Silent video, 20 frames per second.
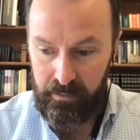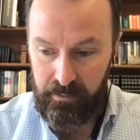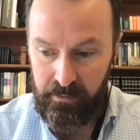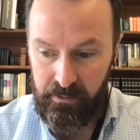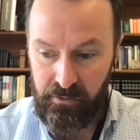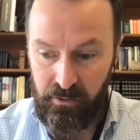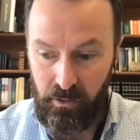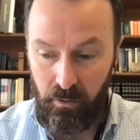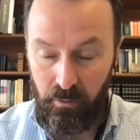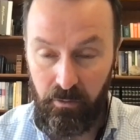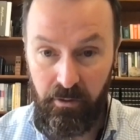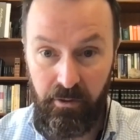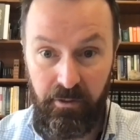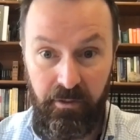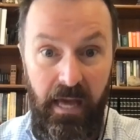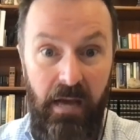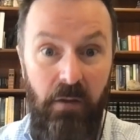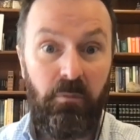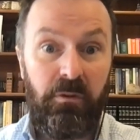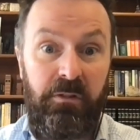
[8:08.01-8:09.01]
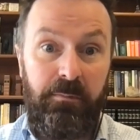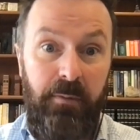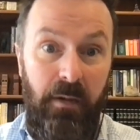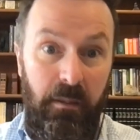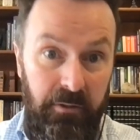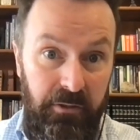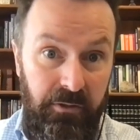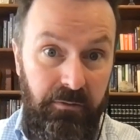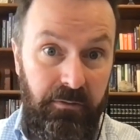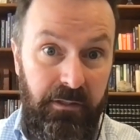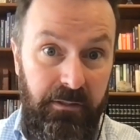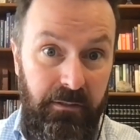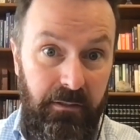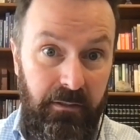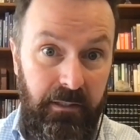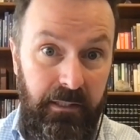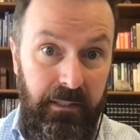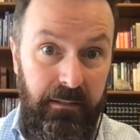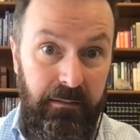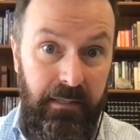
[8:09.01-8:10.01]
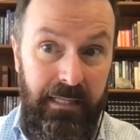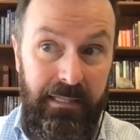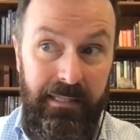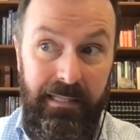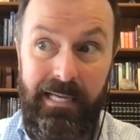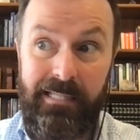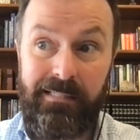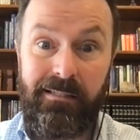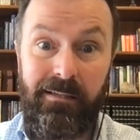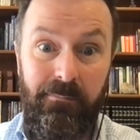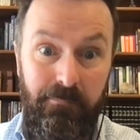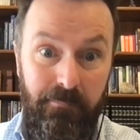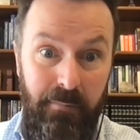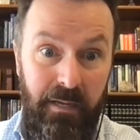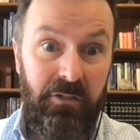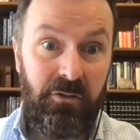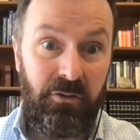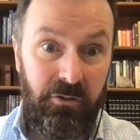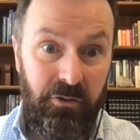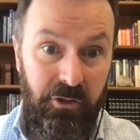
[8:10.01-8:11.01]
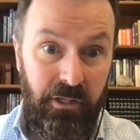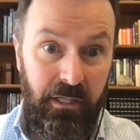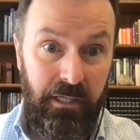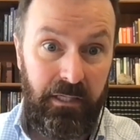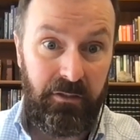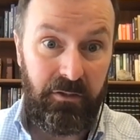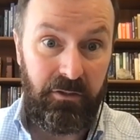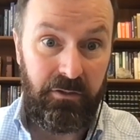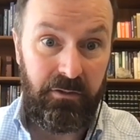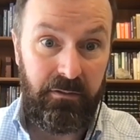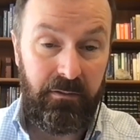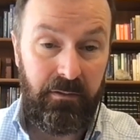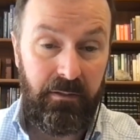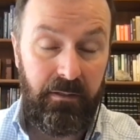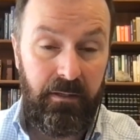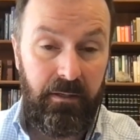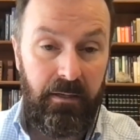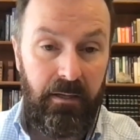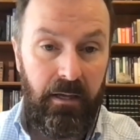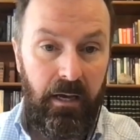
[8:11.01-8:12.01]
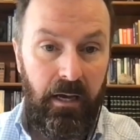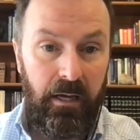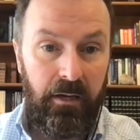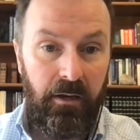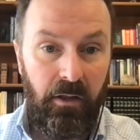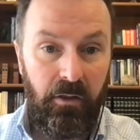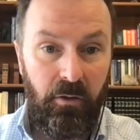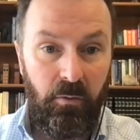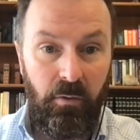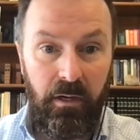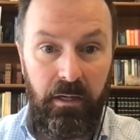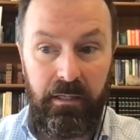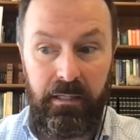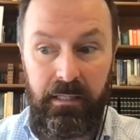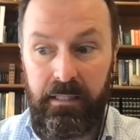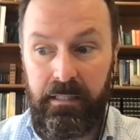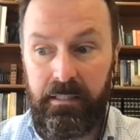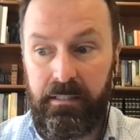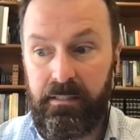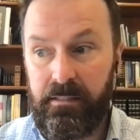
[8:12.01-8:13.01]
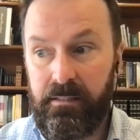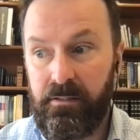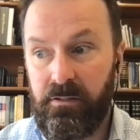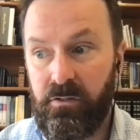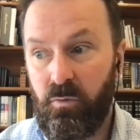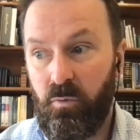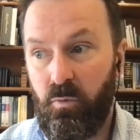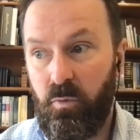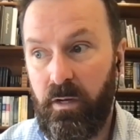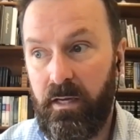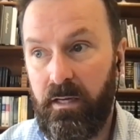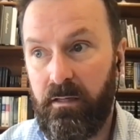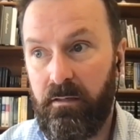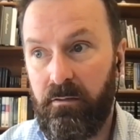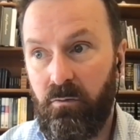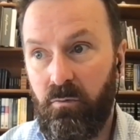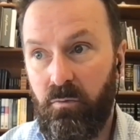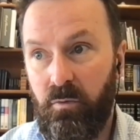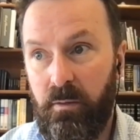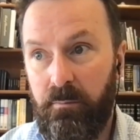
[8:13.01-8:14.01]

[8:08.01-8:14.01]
So that was published recently, and that's a major change. Another one is when we